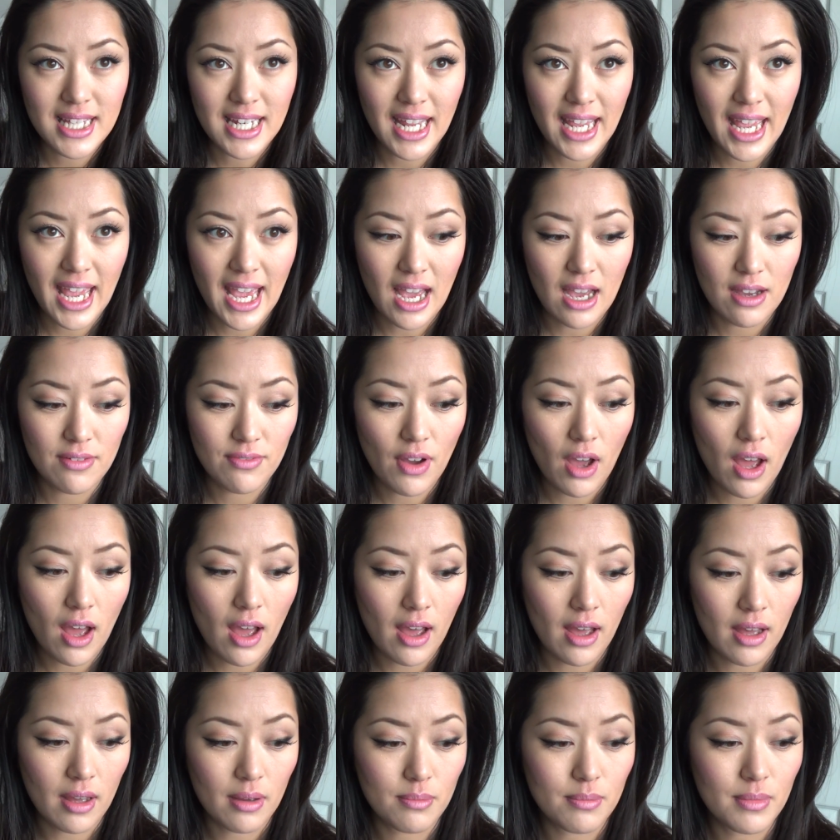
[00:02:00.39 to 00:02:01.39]
that
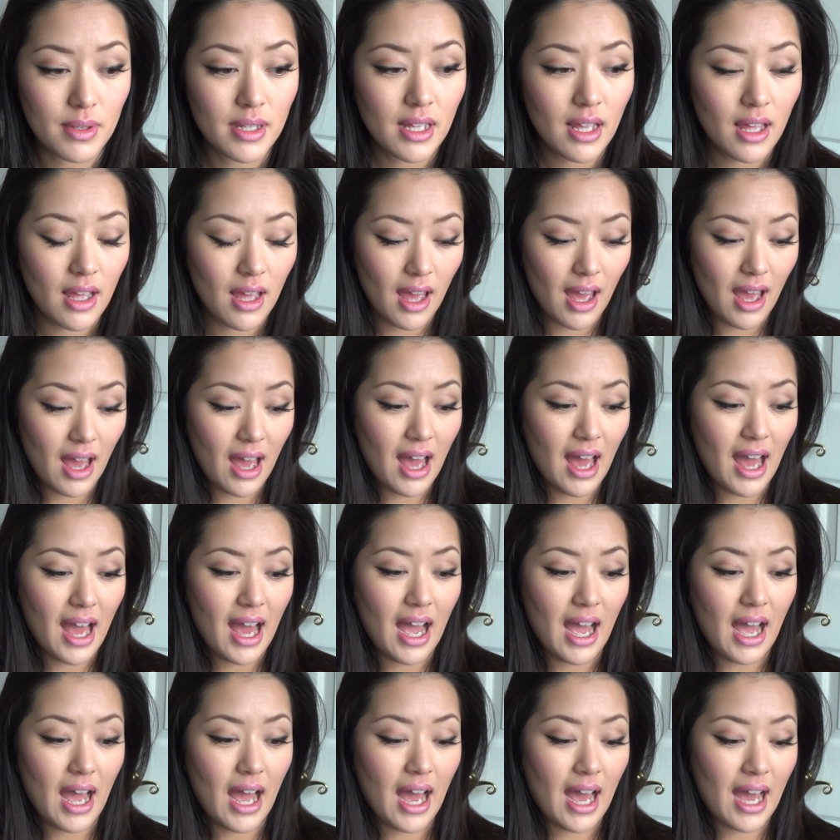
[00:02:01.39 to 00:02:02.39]
I
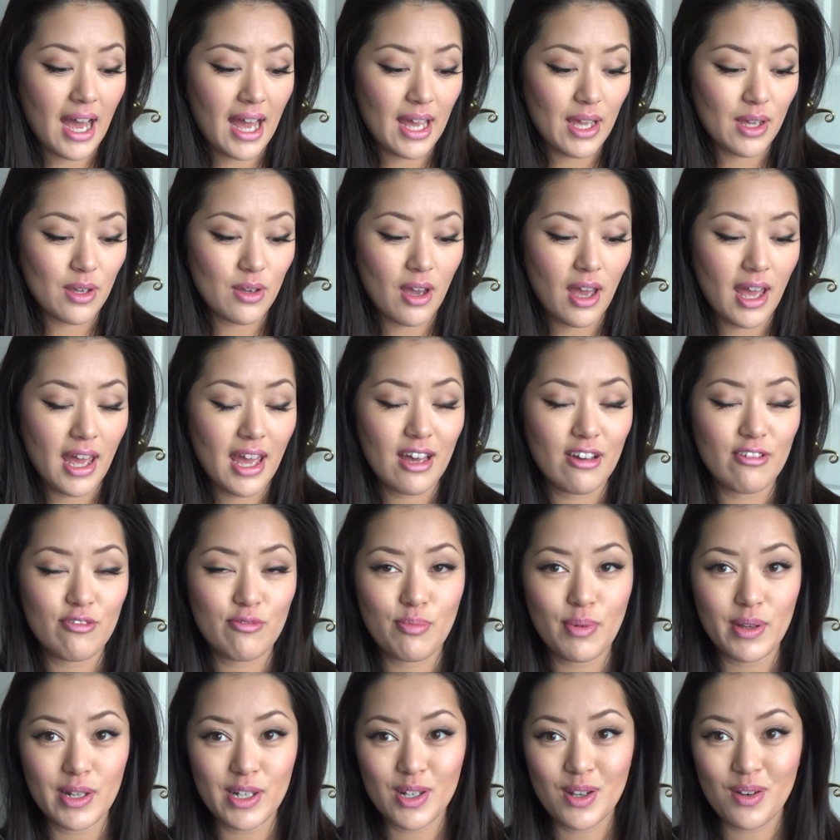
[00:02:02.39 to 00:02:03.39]

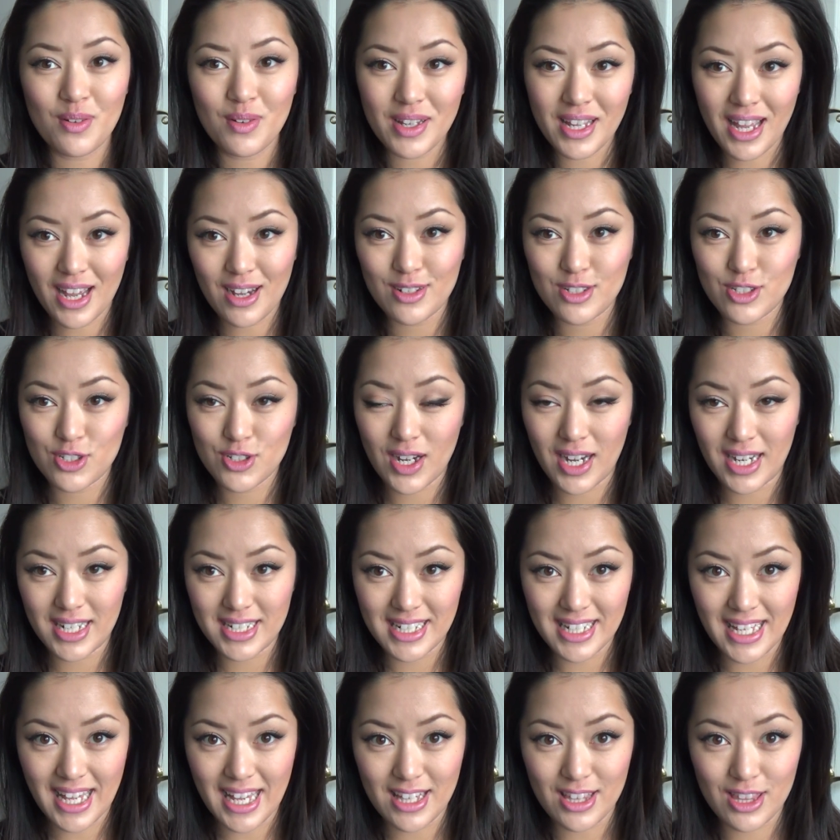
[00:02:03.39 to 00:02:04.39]
have been going out and trying
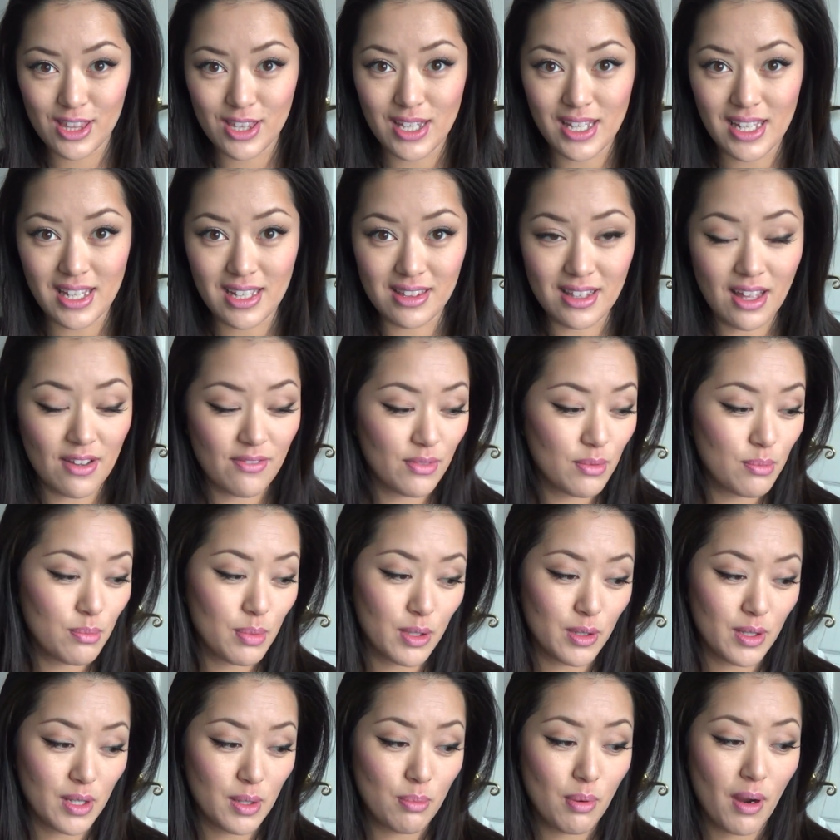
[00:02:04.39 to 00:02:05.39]
to get the Love and
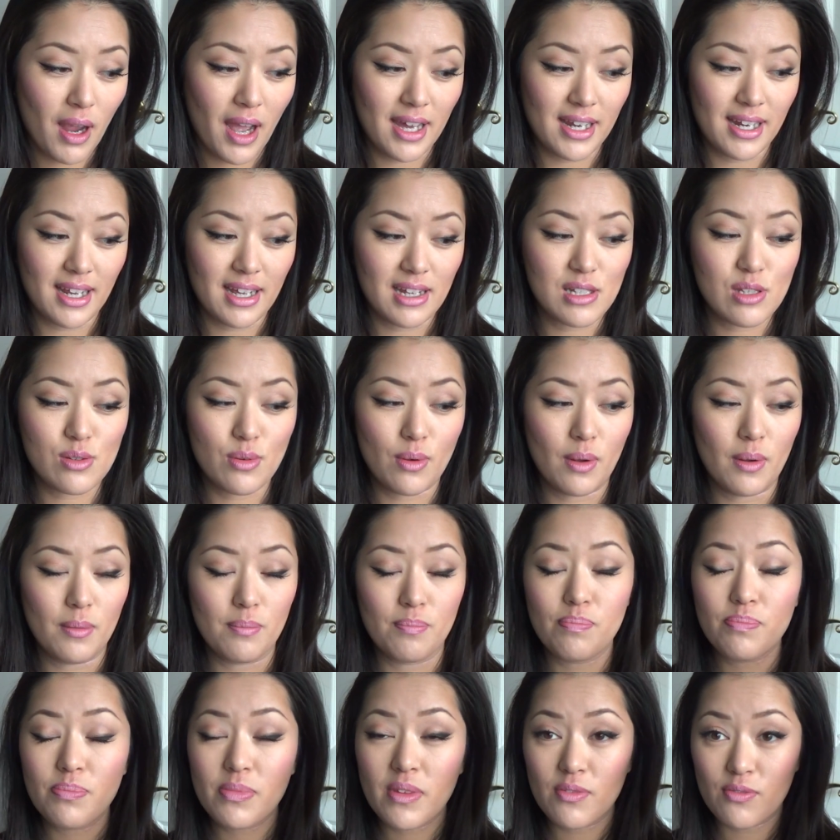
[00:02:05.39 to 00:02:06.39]
Beauty products
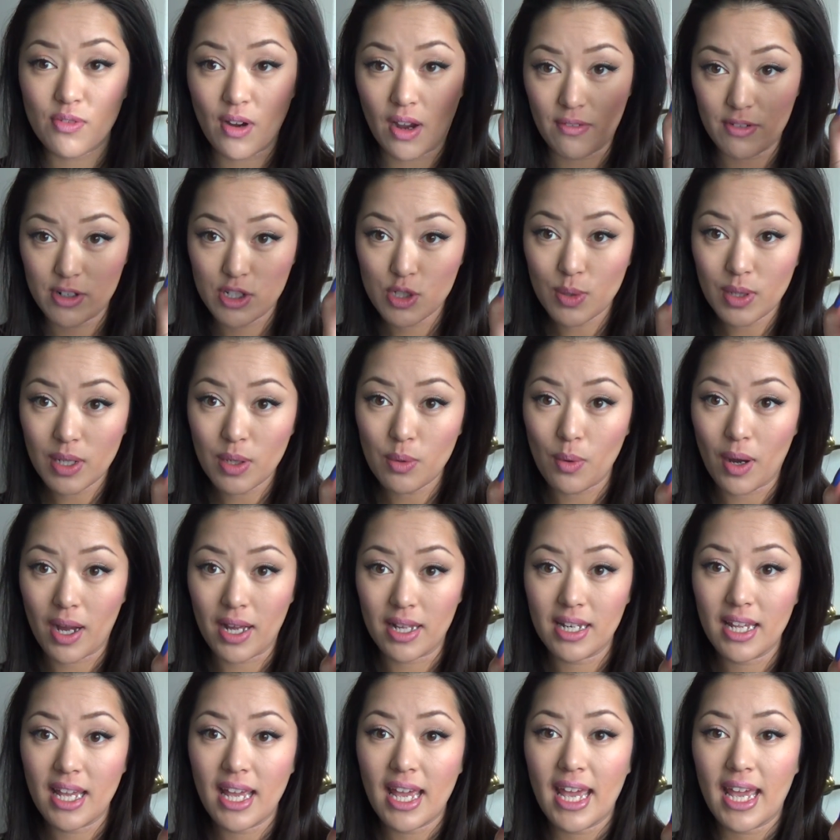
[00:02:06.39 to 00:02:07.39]
from Forever
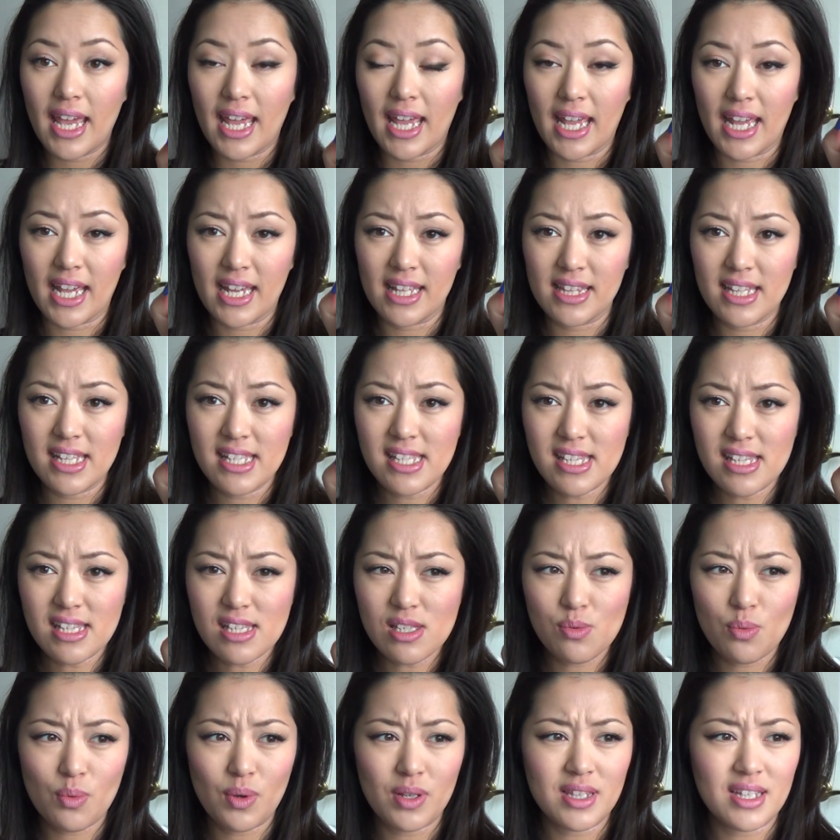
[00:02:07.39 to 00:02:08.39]
21. And this
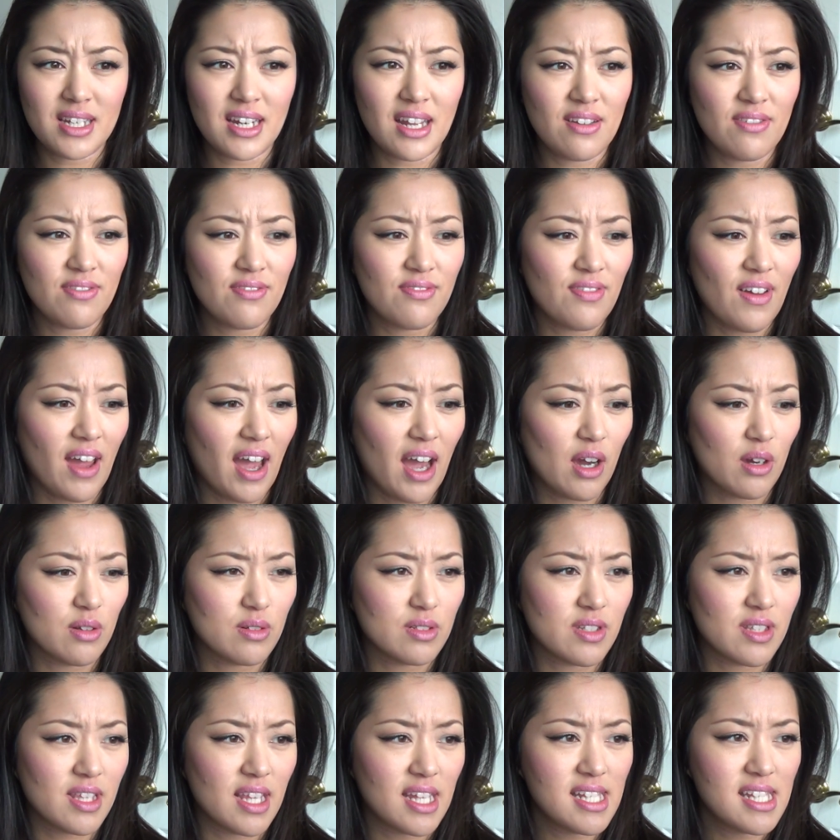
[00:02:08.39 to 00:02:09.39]
is one that I
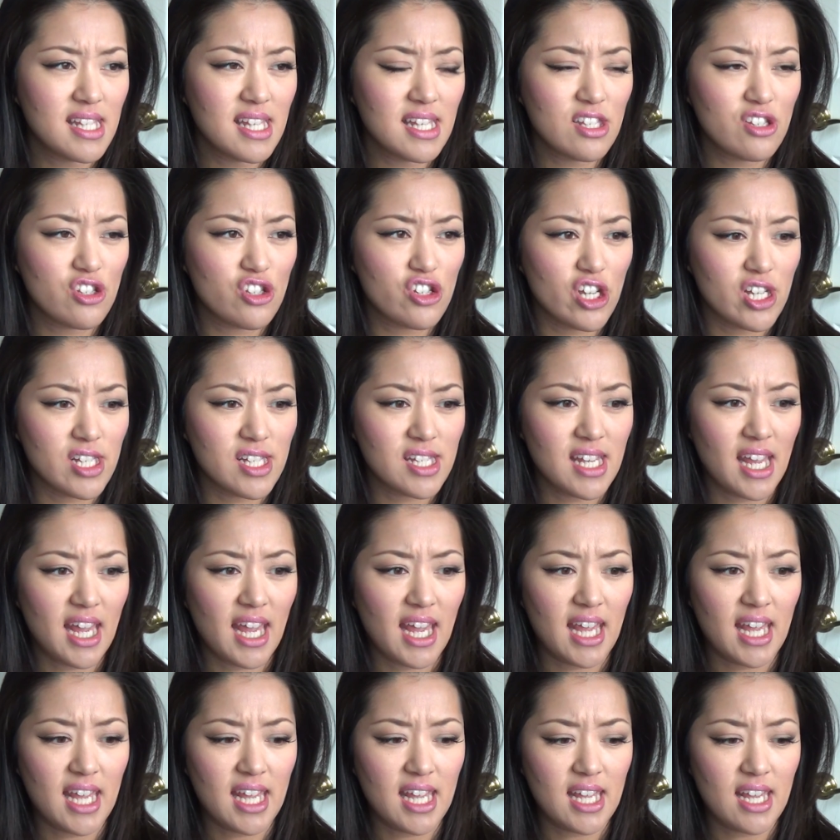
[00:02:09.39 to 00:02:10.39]
found. This is just
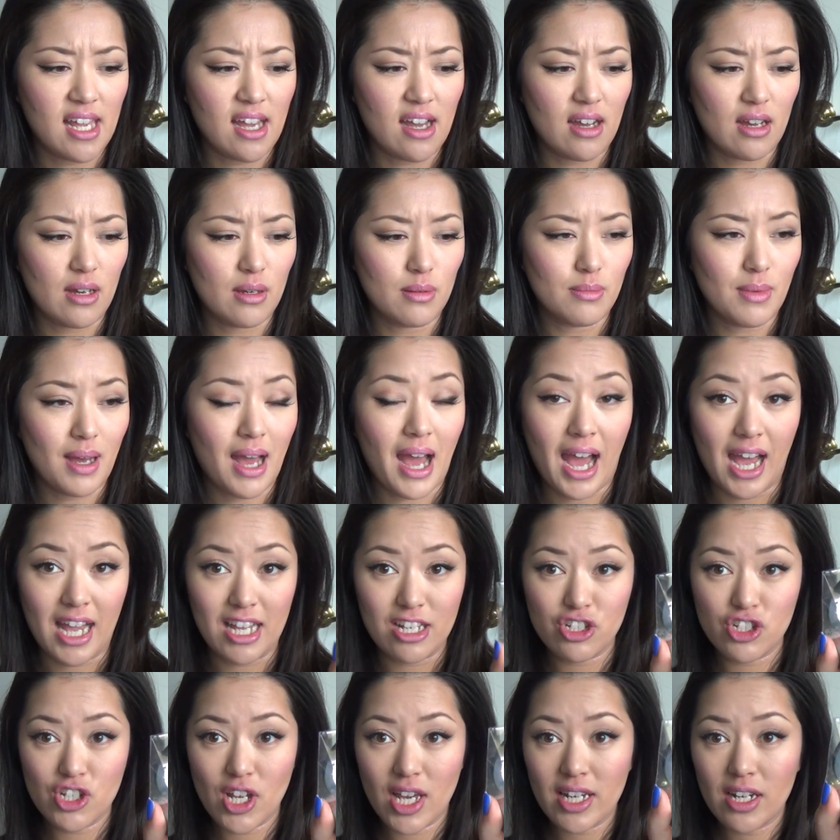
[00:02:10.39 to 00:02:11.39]
a
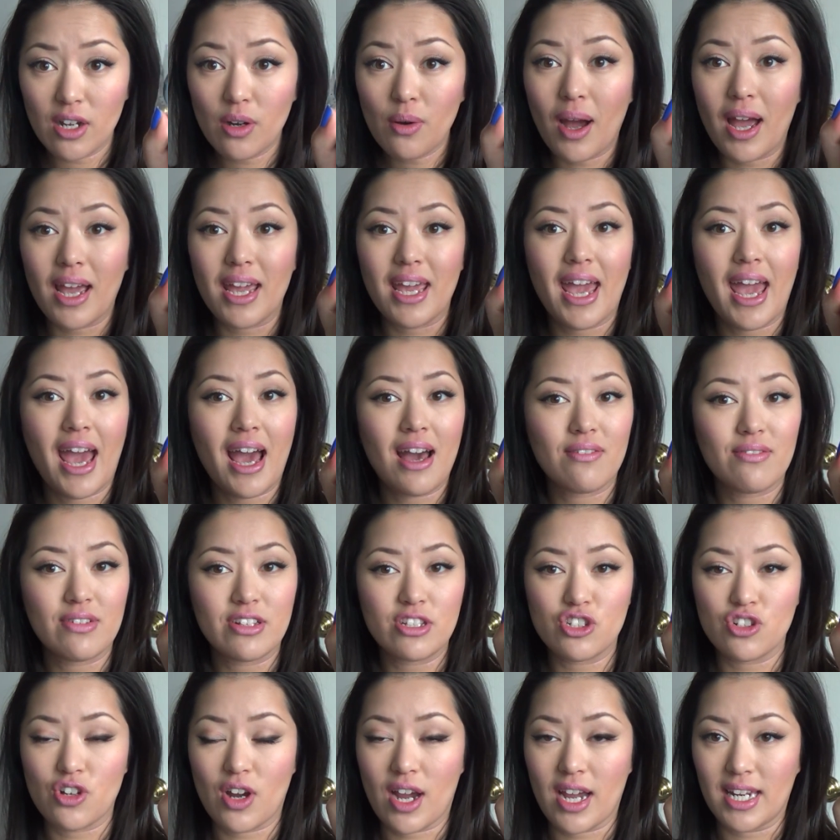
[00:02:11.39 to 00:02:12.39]
eyeshadow. I
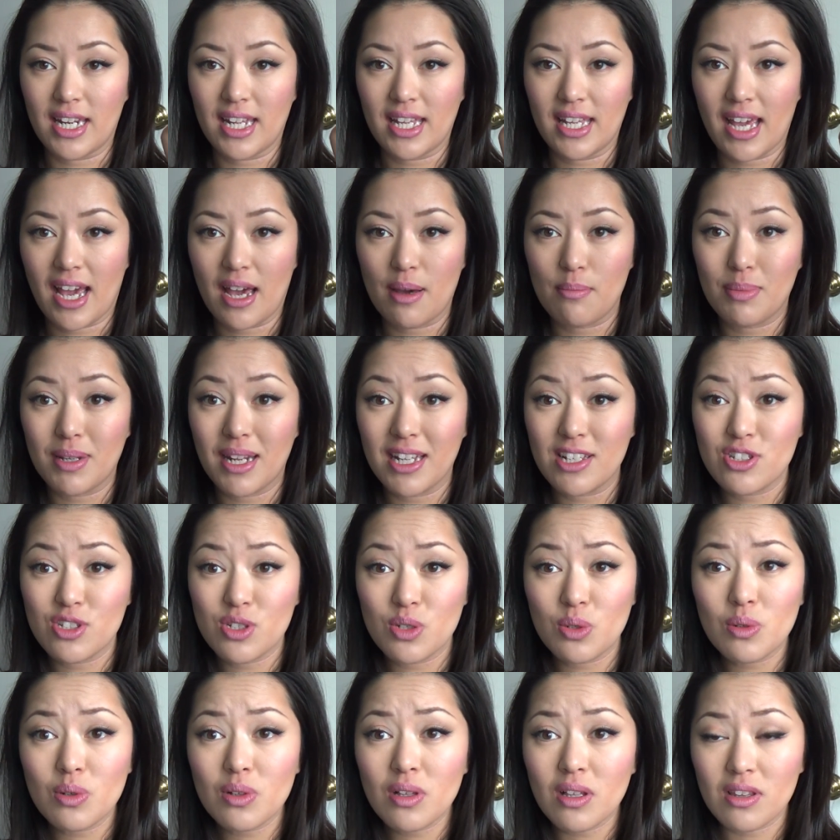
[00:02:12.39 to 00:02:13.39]
haven't tried it yet, but I
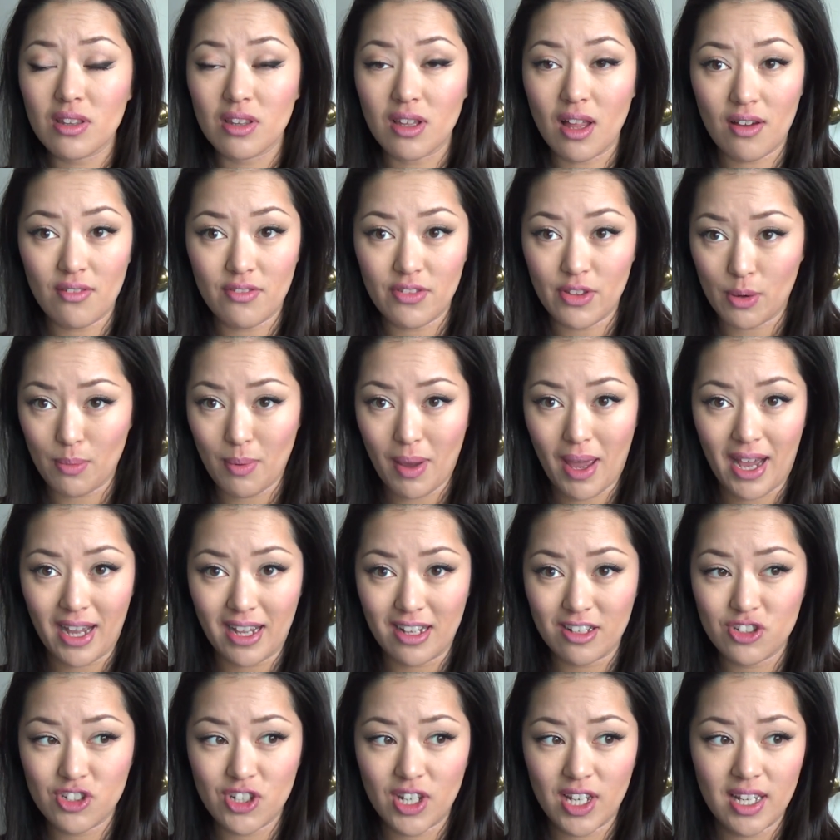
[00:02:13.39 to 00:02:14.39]
do love their
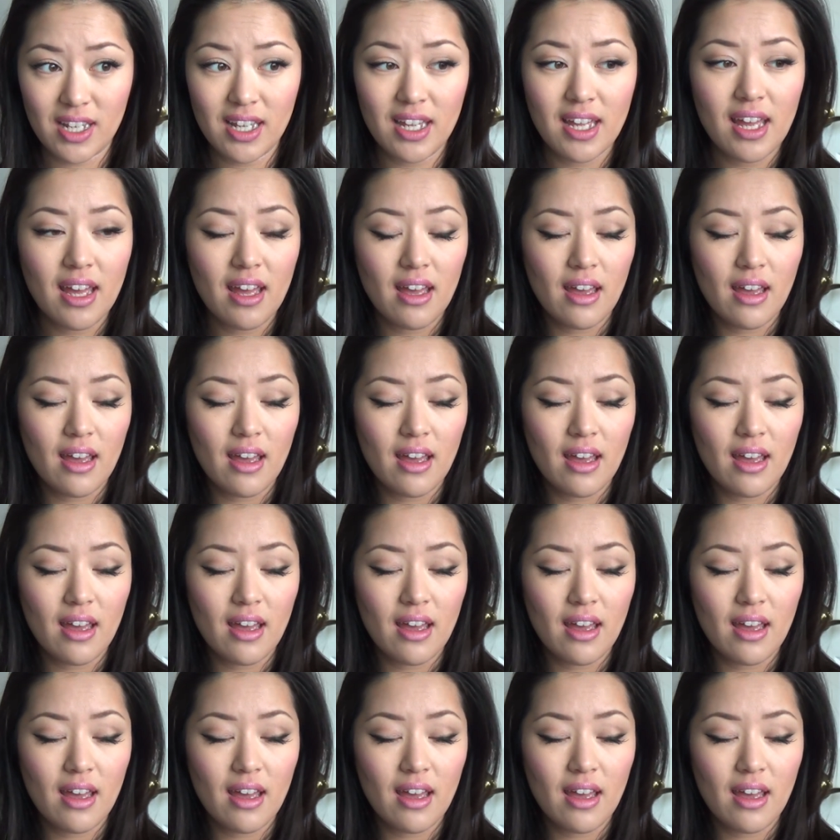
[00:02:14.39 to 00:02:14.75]
packaging.